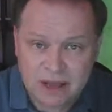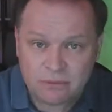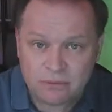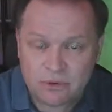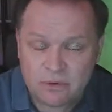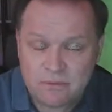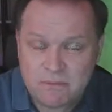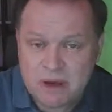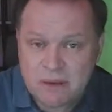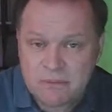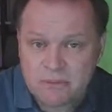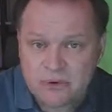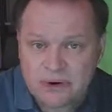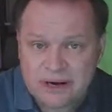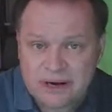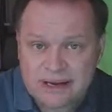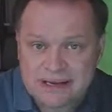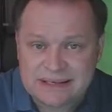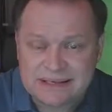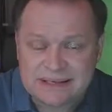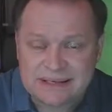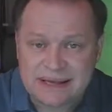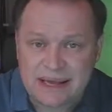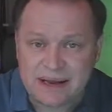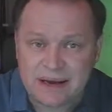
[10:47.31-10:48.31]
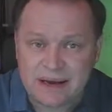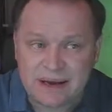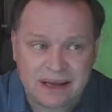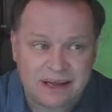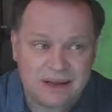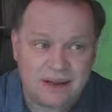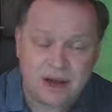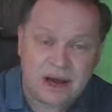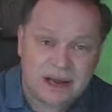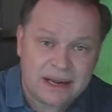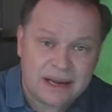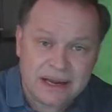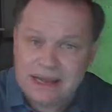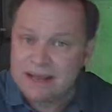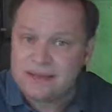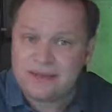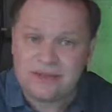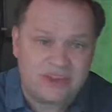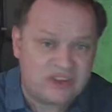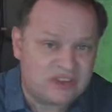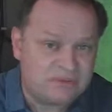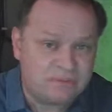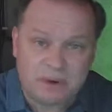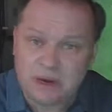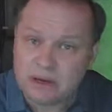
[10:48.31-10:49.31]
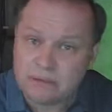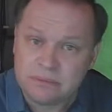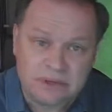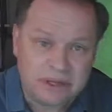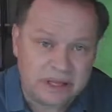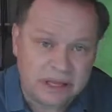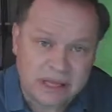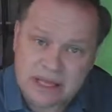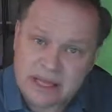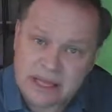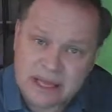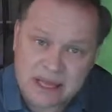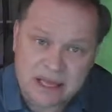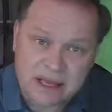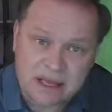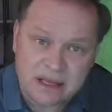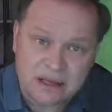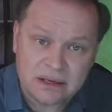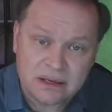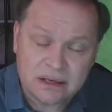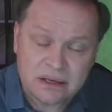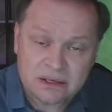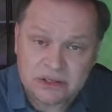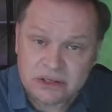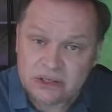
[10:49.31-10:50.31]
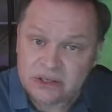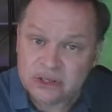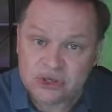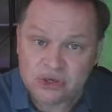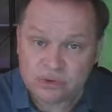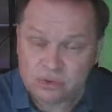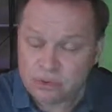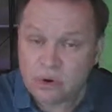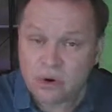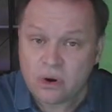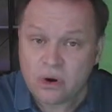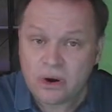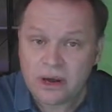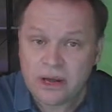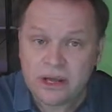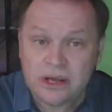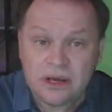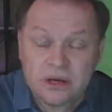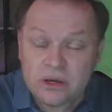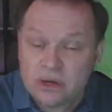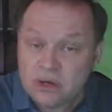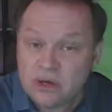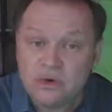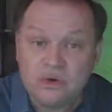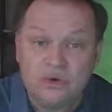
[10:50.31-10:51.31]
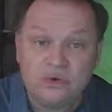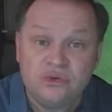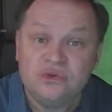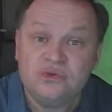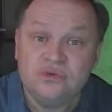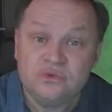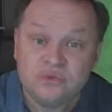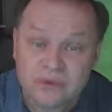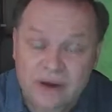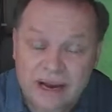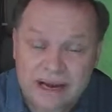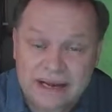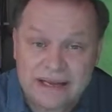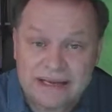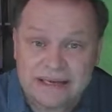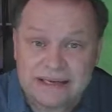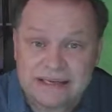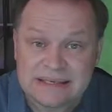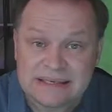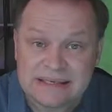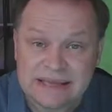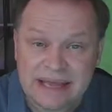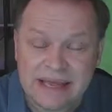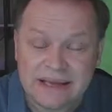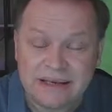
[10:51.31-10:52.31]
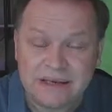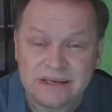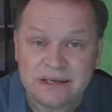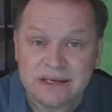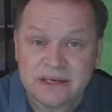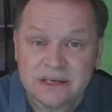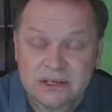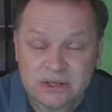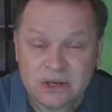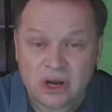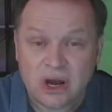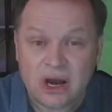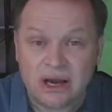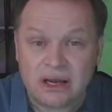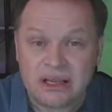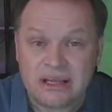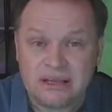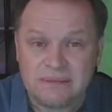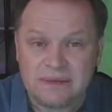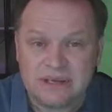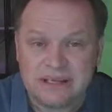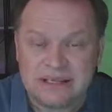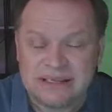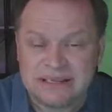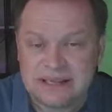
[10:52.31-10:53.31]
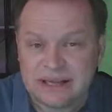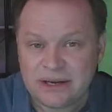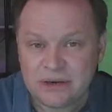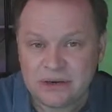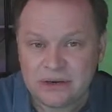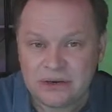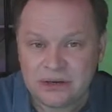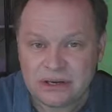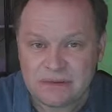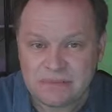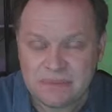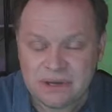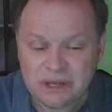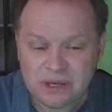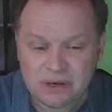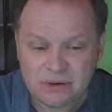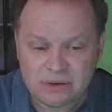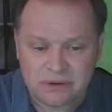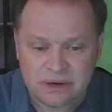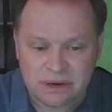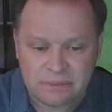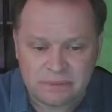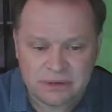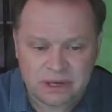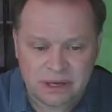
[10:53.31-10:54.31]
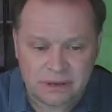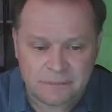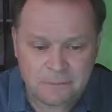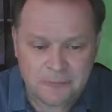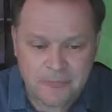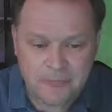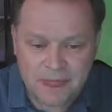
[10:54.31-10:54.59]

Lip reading: Remember, I said I got to get this public key to Troy, who's ready to send documents that are going to be encrypted.